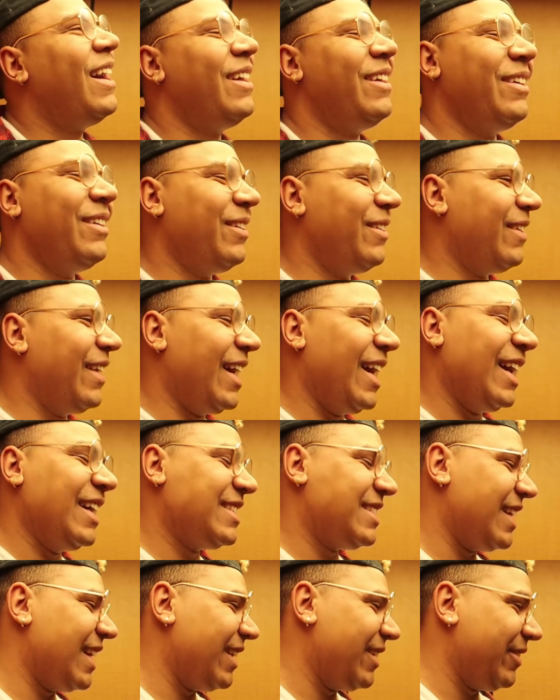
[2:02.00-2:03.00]
I don't know why I
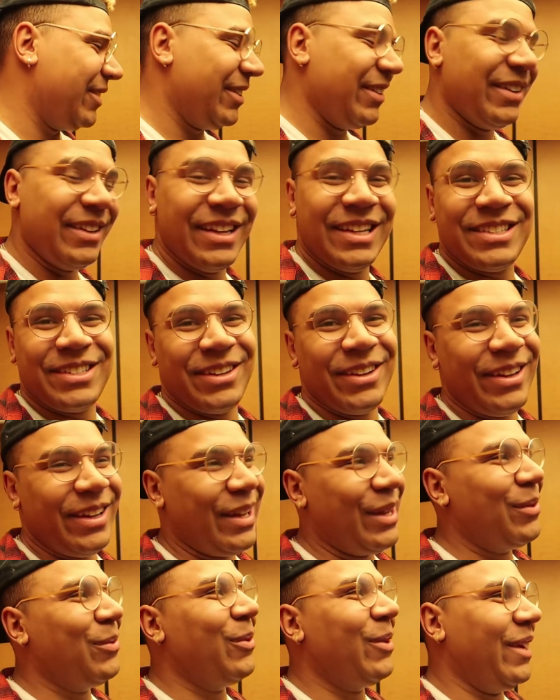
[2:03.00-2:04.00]
said I would do it this
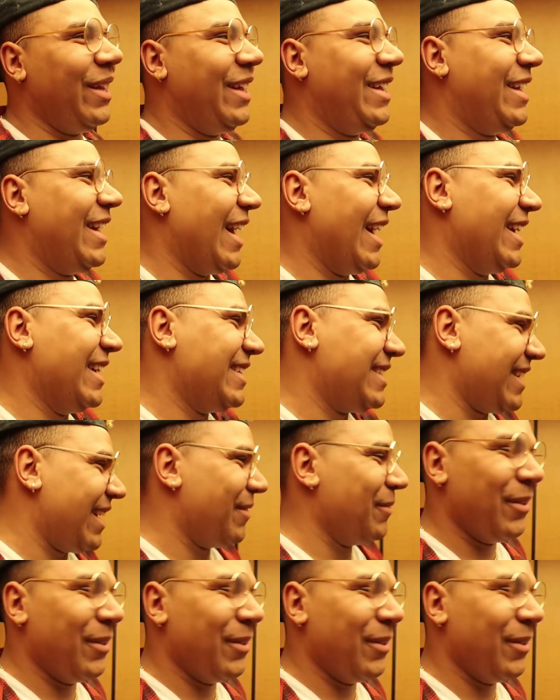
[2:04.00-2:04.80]
early in the morning, guys.